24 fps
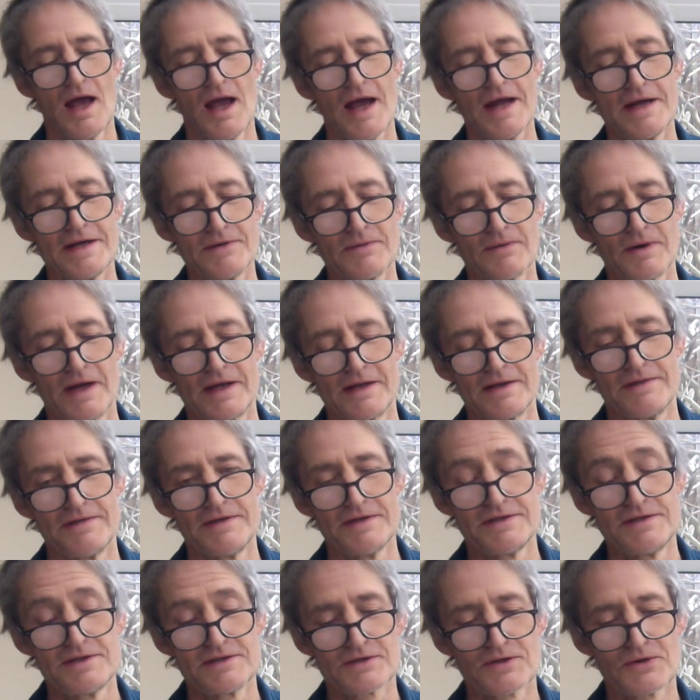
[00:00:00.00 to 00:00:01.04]
Anyway,
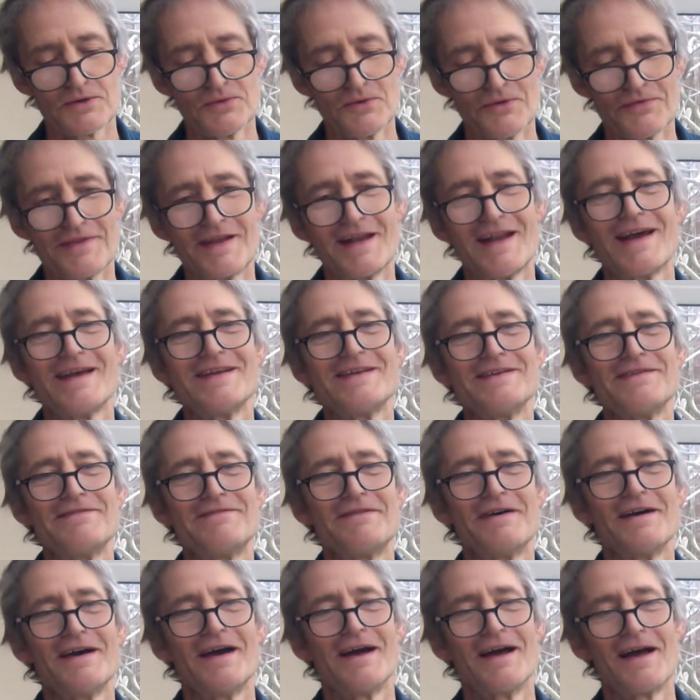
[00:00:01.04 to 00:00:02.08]
this is called The Lady
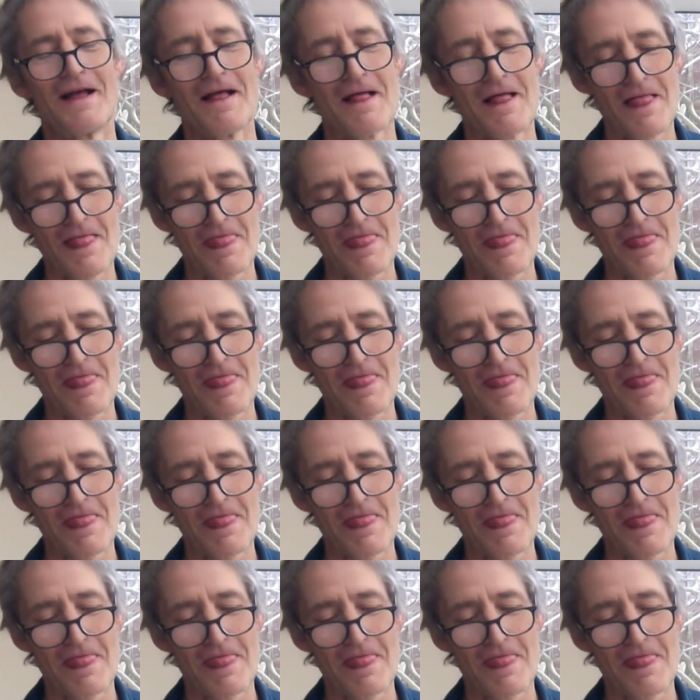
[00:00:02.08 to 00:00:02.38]
Fair.